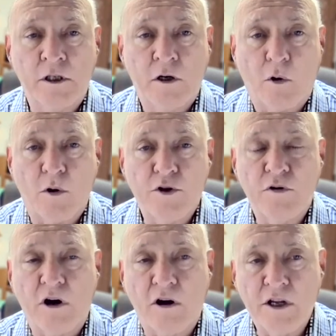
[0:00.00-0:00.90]
or do
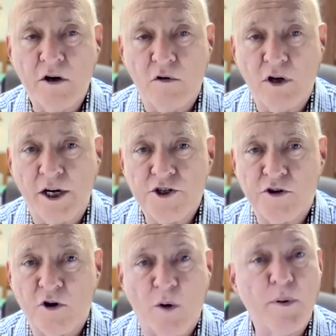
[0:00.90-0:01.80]
an audio lecture
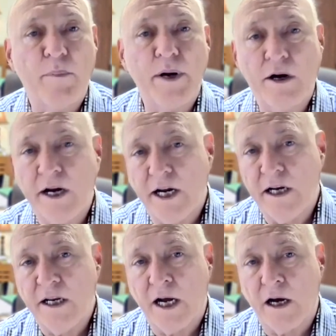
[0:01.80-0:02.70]
or prepare a
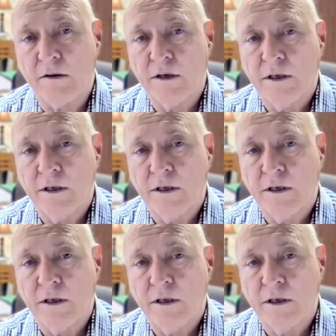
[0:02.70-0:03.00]
handout,